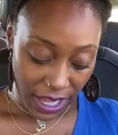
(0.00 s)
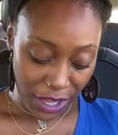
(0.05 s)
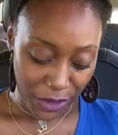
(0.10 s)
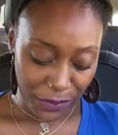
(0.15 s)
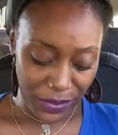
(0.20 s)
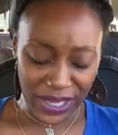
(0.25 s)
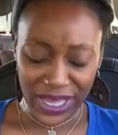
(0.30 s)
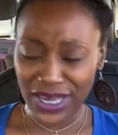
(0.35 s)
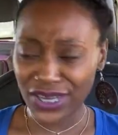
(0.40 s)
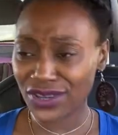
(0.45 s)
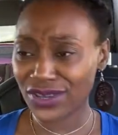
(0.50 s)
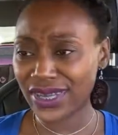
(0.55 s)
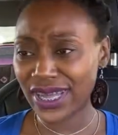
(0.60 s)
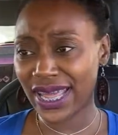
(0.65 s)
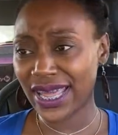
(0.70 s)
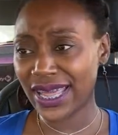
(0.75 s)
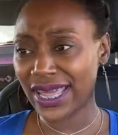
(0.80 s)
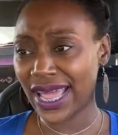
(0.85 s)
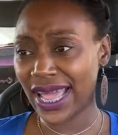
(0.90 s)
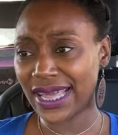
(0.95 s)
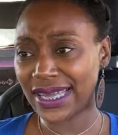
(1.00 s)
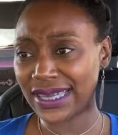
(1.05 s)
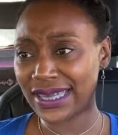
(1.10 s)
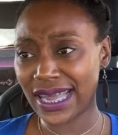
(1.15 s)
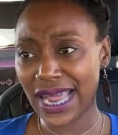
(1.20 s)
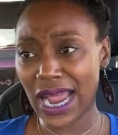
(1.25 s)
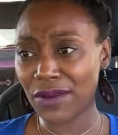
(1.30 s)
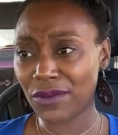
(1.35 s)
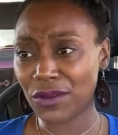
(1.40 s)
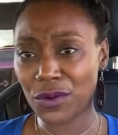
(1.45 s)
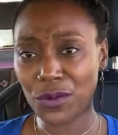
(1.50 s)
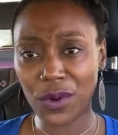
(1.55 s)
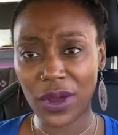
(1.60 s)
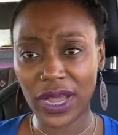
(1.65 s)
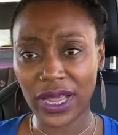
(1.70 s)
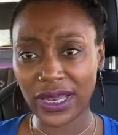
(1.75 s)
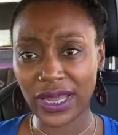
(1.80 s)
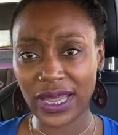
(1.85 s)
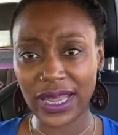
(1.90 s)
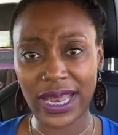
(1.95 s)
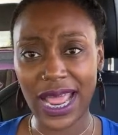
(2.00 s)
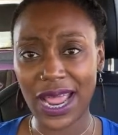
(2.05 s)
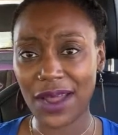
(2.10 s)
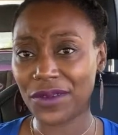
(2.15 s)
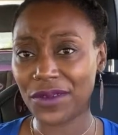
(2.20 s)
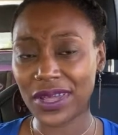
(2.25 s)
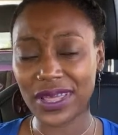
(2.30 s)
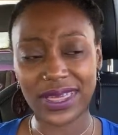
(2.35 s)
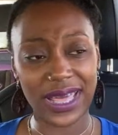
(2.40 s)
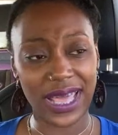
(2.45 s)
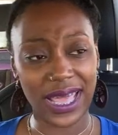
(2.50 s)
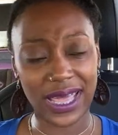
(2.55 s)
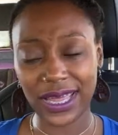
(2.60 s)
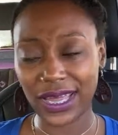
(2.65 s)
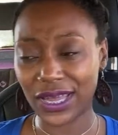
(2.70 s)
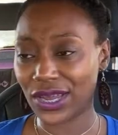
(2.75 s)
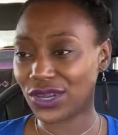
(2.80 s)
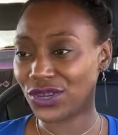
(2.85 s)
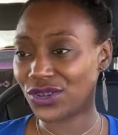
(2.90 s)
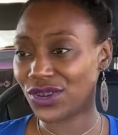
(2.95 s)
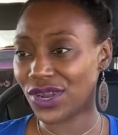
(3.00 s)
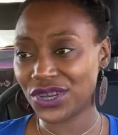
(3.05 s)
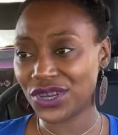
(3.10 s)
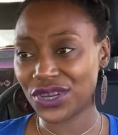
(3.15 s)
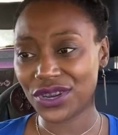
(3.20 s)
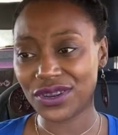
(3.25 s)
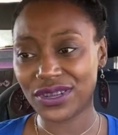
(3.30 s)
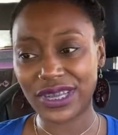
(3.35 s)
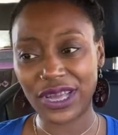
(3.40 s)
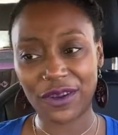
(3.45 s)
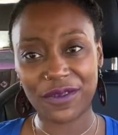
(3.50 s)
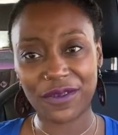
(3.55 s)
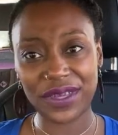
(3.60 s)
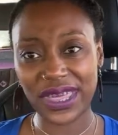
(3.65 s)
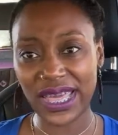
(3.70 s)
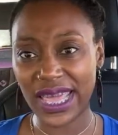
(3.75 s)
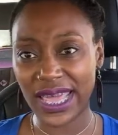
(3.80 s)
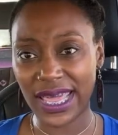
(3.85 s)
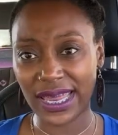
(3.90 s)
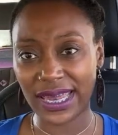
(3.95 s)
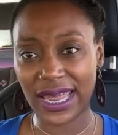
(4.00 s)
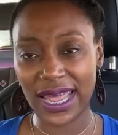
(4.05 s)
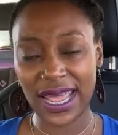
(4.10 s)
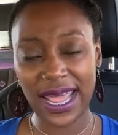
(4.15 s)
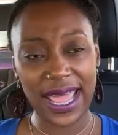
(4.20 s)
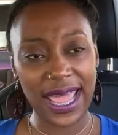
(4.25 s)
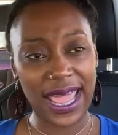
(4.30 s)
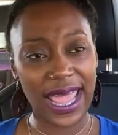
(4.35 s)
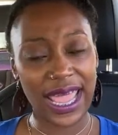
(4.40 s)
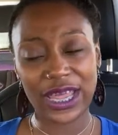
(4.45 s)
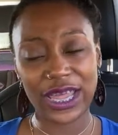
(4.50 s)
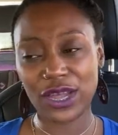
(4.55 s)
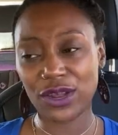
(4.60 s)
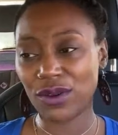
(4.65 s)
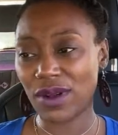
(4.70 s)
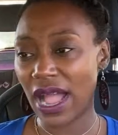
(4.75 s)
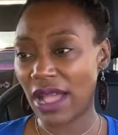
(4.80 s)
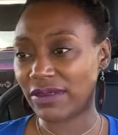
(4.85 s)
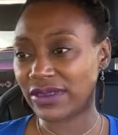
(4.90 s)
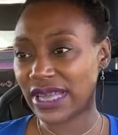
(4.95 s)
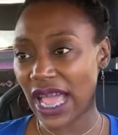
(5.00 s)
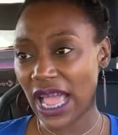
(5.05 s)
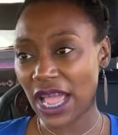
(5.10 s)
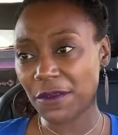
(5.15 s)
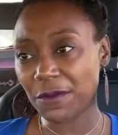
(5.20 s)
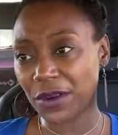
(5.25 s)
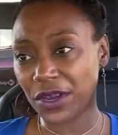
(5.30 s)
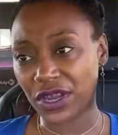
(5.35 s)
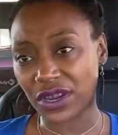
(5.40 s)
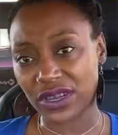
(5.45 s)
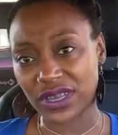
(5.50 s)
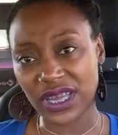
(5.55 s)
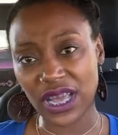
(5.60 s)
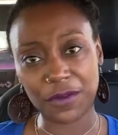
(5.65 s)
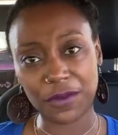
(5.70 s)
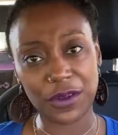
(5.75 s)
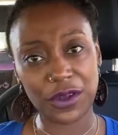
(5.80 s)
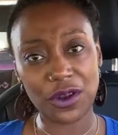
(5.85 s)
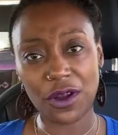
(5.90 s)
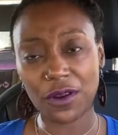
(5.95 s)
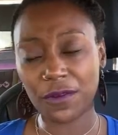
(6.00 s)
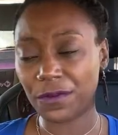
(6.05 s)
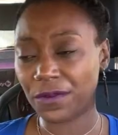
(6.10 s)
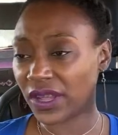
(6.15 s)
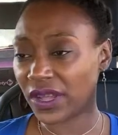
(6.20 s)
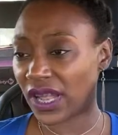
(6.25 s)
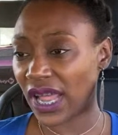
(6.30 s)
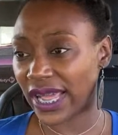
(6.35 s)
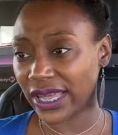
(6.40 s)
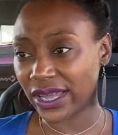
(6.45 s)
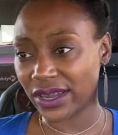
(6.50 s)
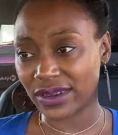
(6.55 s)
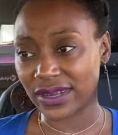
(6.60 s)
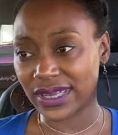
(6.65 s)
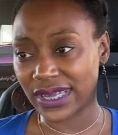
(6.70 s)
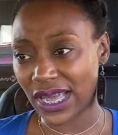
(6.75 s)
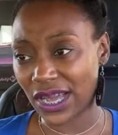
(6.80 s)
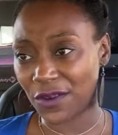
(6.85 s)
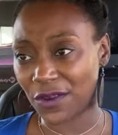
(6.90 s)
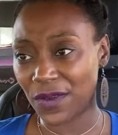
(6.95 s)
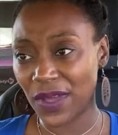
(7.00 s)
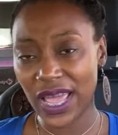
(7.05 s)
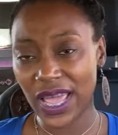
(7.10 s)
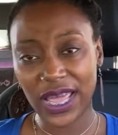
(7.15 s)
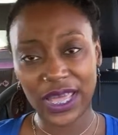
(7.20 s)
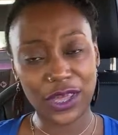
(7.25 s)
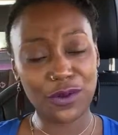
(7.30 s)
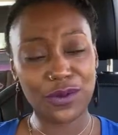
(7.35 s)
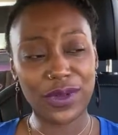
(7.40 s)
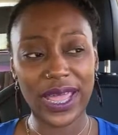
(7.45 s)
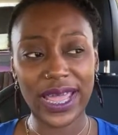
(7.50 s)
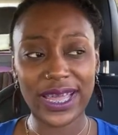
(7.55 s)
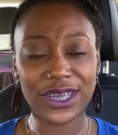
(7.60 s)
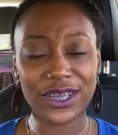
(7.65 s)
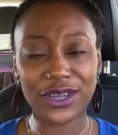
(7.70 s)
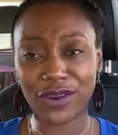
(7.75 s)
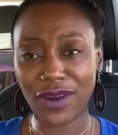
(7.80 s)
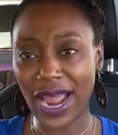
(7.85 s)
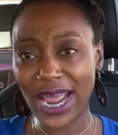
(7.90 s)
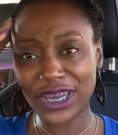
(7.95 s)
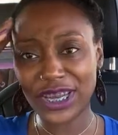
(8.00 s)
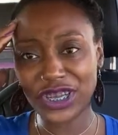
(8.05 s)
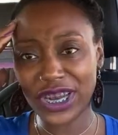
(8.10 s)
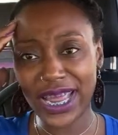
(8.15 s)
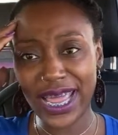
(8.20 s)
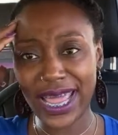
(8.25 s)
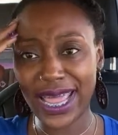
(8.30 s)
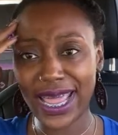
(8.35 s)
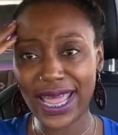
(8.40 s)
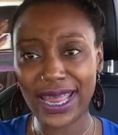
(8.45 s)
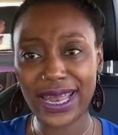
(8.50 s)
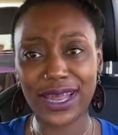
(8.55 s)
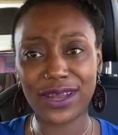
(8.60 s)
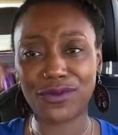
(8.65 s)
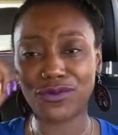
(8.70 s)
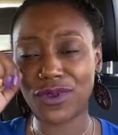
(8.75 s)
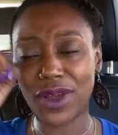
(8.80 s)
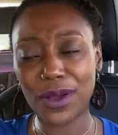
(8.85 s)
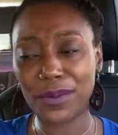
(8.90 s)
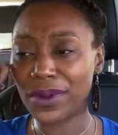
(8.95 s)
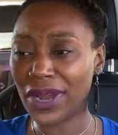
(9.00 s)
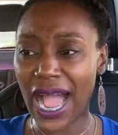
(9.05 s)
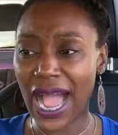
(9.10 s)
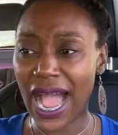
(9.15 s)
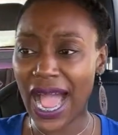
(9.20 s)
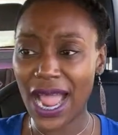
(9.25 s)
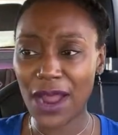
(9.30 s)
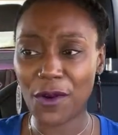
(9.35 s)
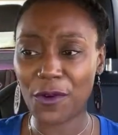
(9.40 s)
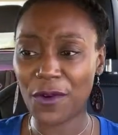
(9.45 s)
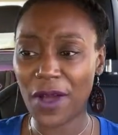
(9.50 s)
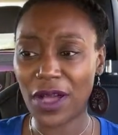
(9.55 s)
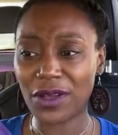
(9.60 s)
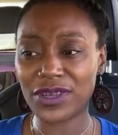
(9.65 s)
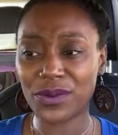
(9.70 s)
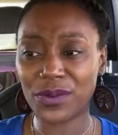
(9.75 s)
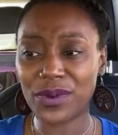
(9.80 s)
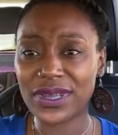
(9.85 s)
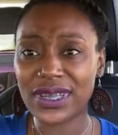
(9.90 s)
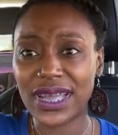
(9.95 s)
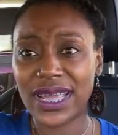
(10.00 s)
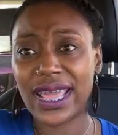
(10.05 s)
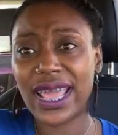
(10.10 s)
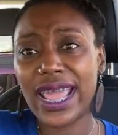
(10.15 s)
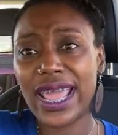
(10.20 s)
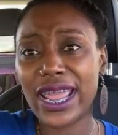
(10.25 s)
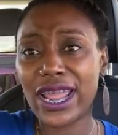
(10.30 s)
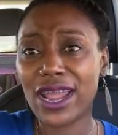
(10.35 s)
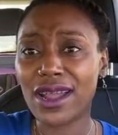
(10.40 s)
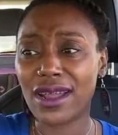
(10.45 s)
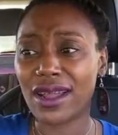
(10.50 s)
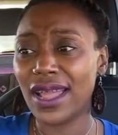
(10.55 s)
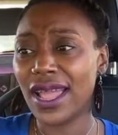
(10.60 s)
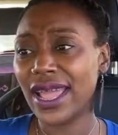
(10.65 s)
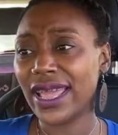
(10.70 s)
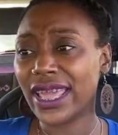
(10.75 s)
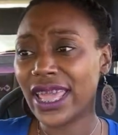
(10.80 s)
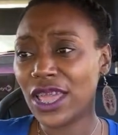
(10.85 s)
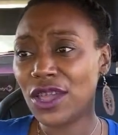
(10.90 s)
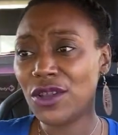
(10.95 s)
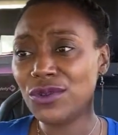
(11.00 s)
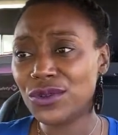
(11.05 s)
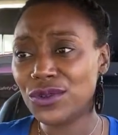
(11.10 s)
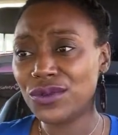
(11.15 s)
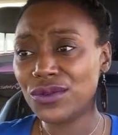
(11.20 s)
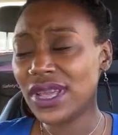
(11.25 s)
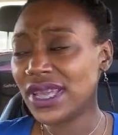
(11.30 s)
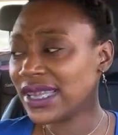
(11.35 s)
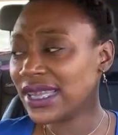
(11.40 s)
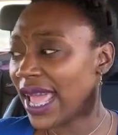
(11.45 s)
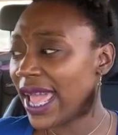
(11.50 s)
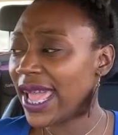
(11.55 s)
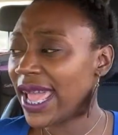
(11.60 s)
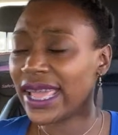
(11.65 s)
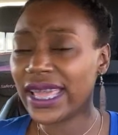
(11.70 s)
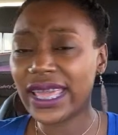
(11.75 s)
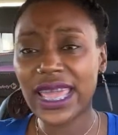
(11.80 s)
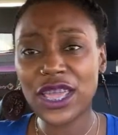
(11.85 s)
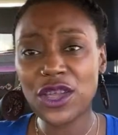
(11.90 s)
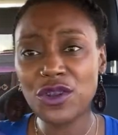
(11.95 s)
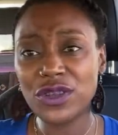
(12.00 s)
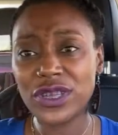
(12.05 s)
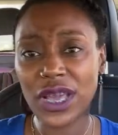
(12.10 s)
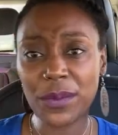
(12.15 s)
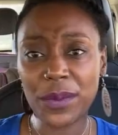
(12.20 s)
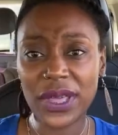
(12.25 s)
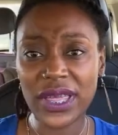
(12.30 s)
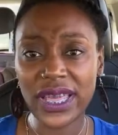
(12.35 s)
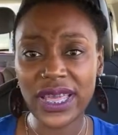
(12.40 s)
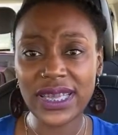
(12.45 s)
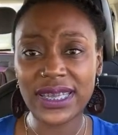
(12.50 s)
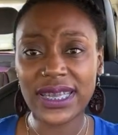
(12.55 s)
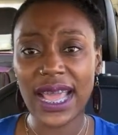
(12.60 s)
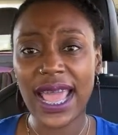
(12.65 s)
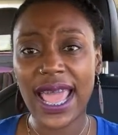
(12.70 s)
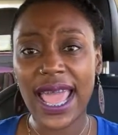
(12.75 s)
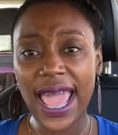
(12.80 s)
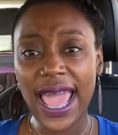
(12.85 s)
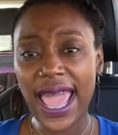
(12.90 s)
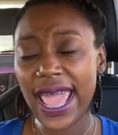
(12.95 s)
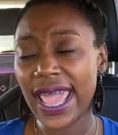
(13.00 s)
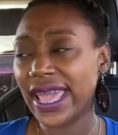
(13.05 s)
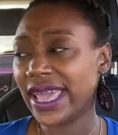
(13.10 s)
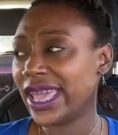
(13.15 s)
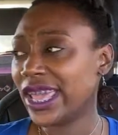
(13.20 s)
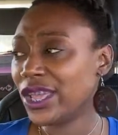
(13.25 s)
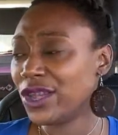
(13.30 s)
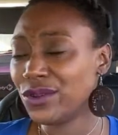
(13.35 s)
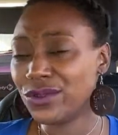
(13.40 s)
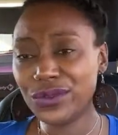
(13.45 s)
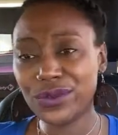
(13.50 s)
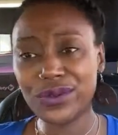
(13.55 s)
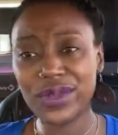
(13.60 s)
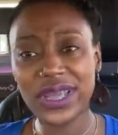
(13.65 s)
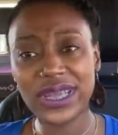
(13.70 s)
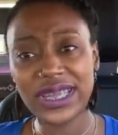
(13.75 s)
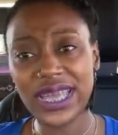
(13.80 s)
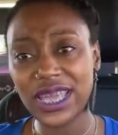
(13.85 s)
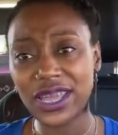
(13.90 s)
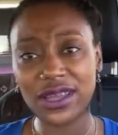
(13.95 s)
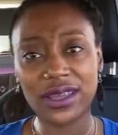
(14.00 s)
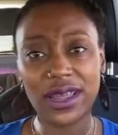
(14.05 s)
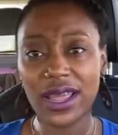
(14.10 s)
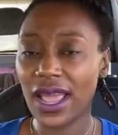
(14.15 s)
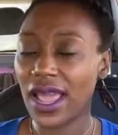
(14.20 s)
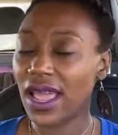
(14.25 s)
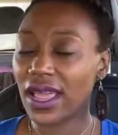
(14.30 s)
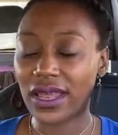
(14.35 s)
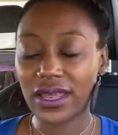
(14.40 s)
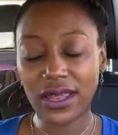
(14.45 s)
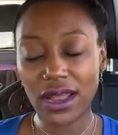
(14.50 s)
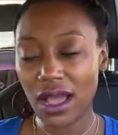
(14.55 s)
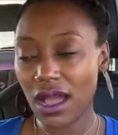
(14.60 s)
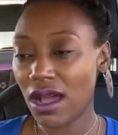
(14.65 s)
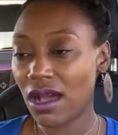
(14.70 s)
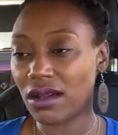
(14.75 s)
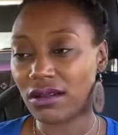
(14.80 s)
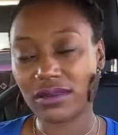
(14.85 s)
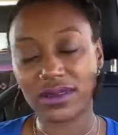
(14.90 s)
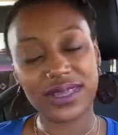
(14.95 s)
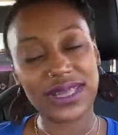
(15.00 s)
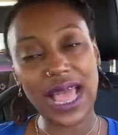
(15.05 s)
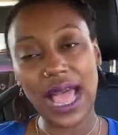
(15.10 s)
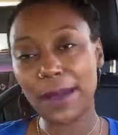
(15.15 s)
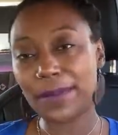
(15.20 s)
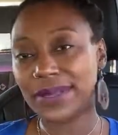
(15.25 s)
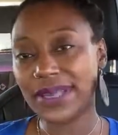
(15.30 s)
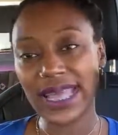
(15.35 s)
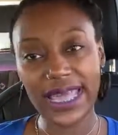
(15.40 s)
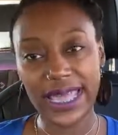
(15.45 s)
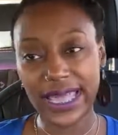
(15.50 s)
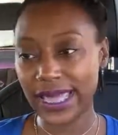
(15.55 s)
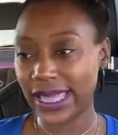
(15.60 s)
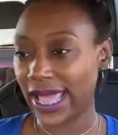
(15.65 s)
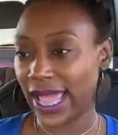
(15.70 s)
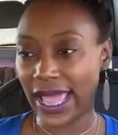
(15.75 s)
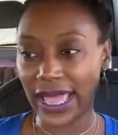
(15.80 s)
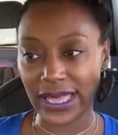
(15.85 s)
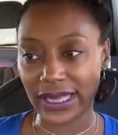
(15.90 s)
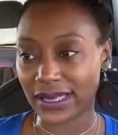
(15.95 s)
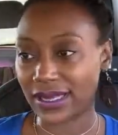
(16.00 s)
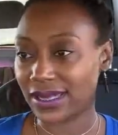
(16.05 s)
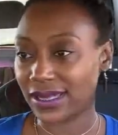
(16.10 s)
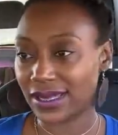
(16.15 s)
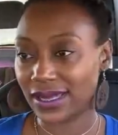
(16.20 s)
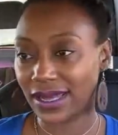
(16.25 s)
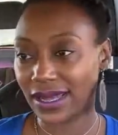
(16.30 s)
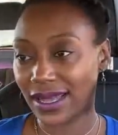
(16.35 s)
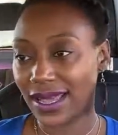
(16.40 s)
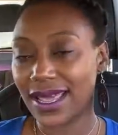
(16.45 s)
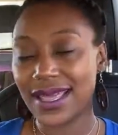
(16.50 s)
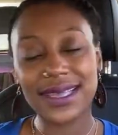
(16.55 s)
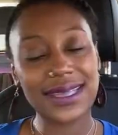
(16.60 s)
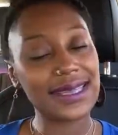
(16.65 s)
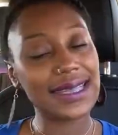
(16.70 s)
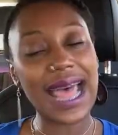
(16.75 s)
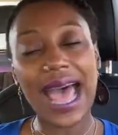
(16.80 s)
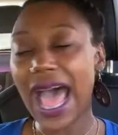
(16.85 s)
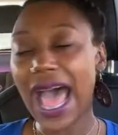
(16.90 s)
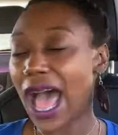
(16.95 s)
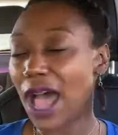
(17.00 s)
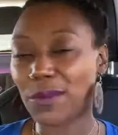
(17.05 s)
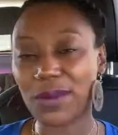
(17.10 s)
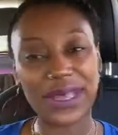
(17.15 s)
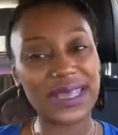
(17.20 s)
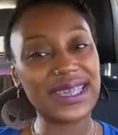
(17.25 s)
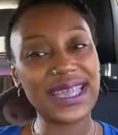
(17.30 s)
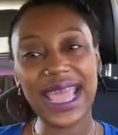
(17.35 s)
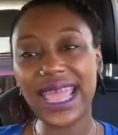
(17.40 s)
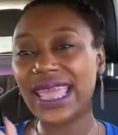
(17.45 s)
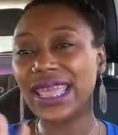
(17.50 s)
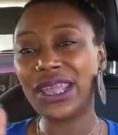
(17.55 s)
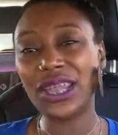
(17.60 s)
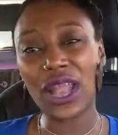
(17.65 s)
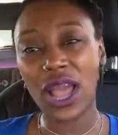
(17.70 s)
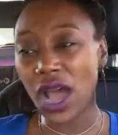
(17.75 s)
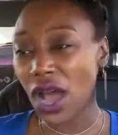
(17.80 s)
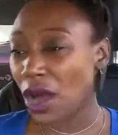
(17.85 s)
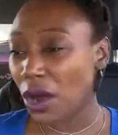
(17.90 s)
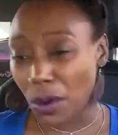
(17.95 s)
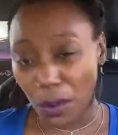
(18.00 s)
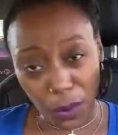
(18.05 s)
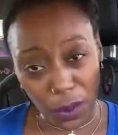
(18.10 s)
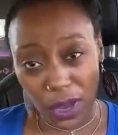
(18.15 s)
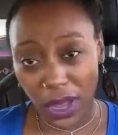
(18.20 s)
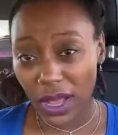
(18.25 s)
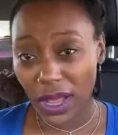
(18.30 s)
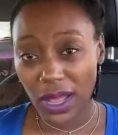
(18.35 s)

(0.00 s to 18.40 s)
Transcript: Because you're saying yes to everyone and everything, and you're stretching yourself thin, and you don't have time for yourself. You don't feel like yourself. You can't scratch your head and rub your eye without someone saying, "Here, can you do this? Hey, can you tell me this? Hey, can you do this? Can you?" No, stop saying yes. Stop and say no.